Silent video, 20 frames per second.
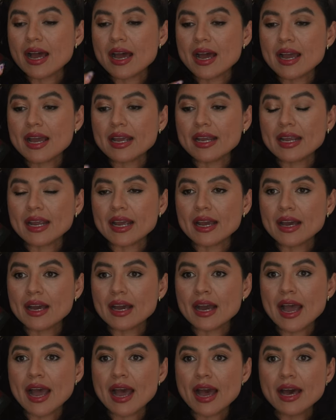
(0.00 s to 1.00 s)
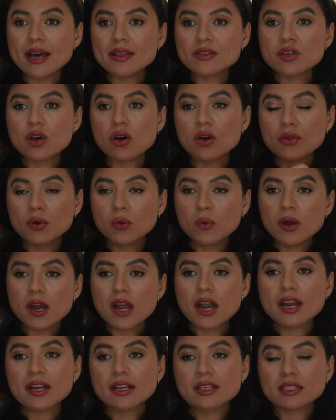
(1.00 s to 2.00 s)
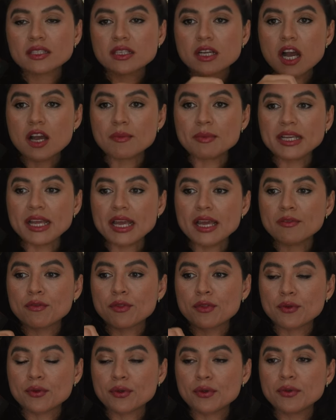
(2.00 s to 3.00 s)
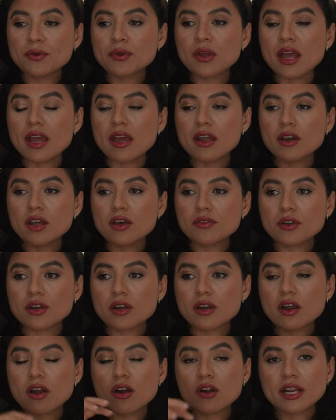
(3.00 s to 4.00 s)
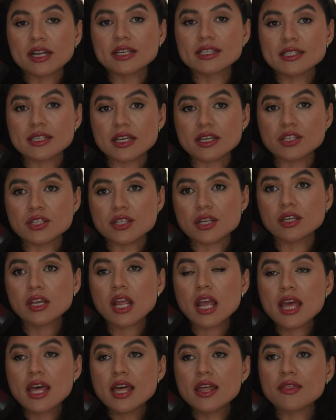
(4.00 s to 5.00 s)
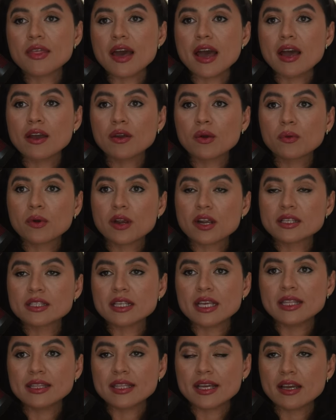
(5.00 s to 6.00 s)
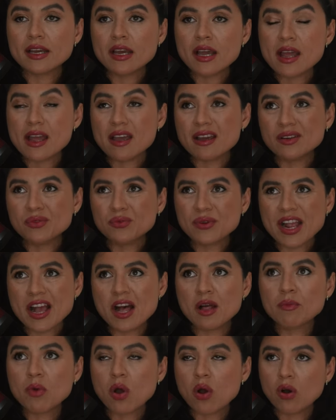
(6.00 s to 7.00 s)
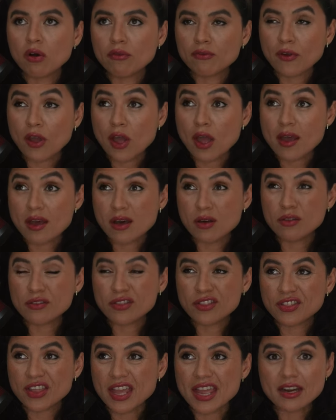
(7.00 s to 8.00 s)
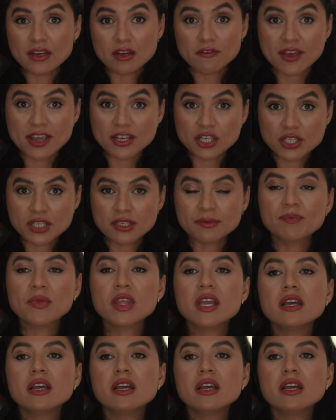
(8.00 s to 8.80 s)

I had other work coming in through another organization that works in the realm of health innovation.